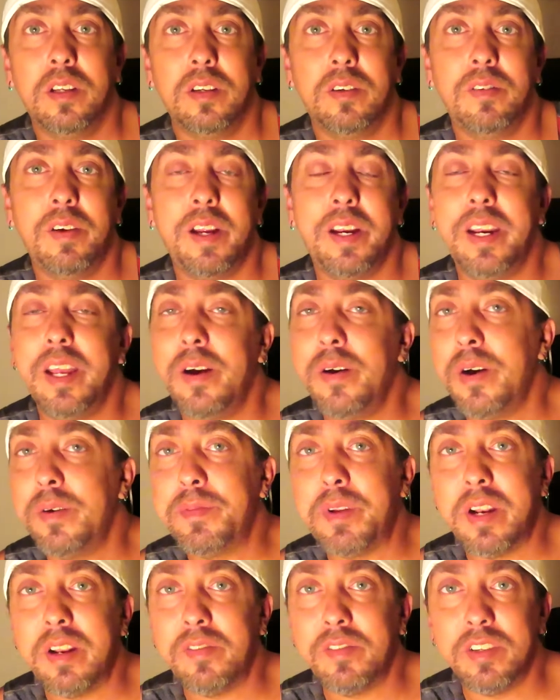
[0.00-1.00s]
right now I'm
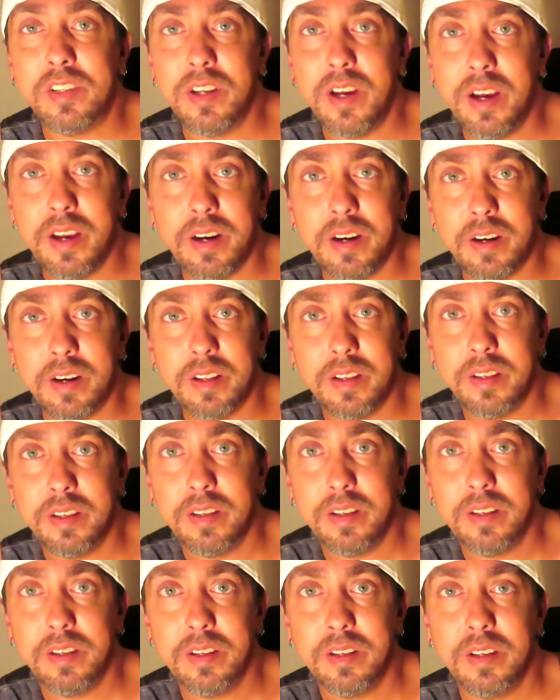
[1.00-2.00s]
not even tired
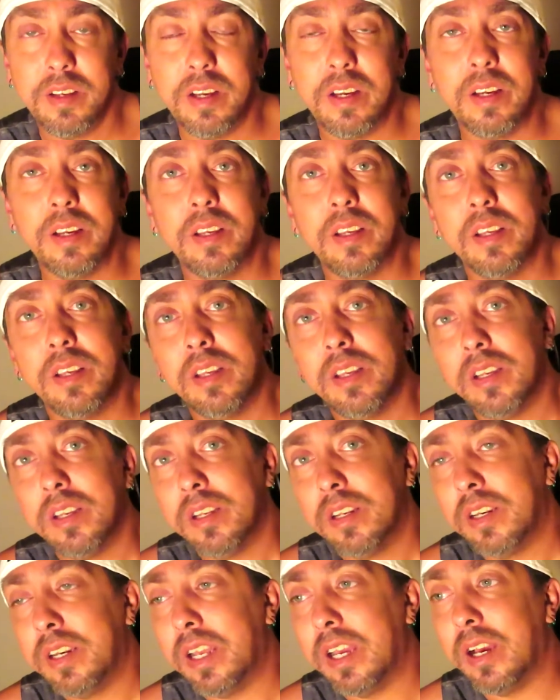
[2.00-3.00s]

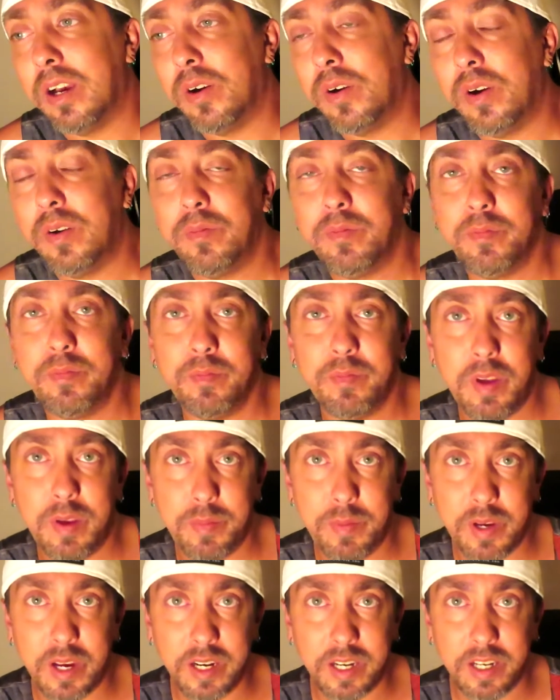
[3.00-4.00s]
now,
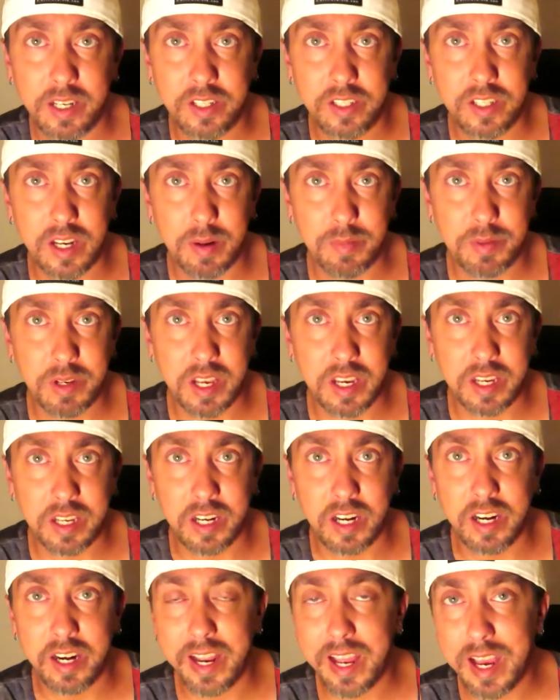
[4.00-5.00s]
maybe I need to stop taking
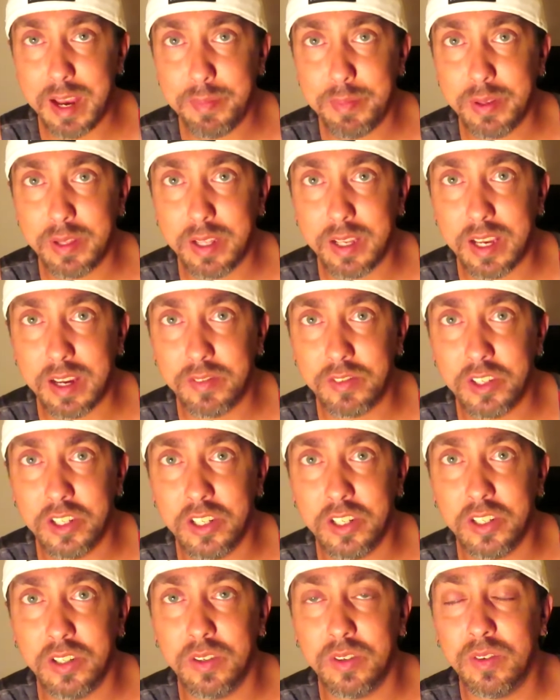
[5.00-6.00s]
a nap in the
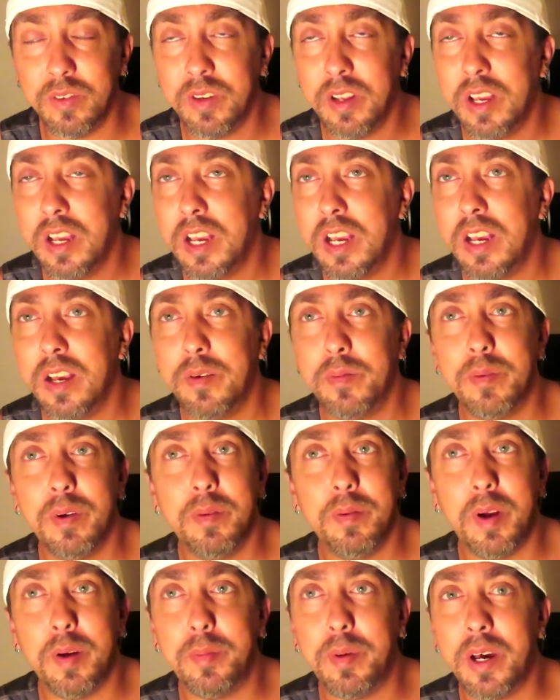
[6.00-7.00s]
afternoon,
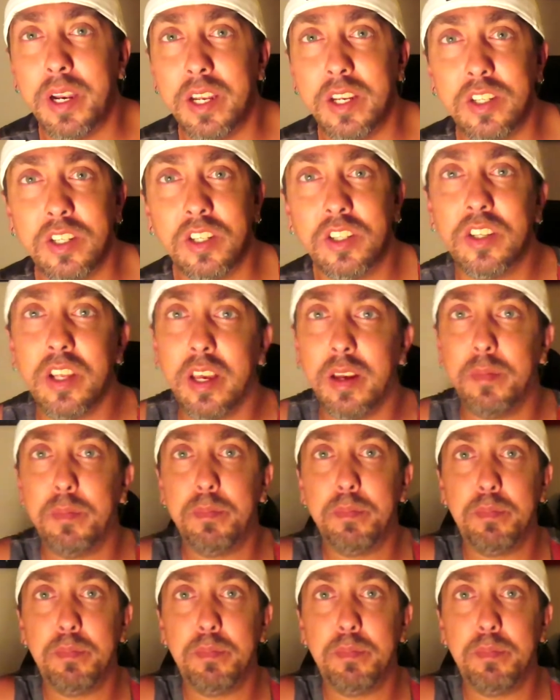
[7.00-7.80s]
but my body's just like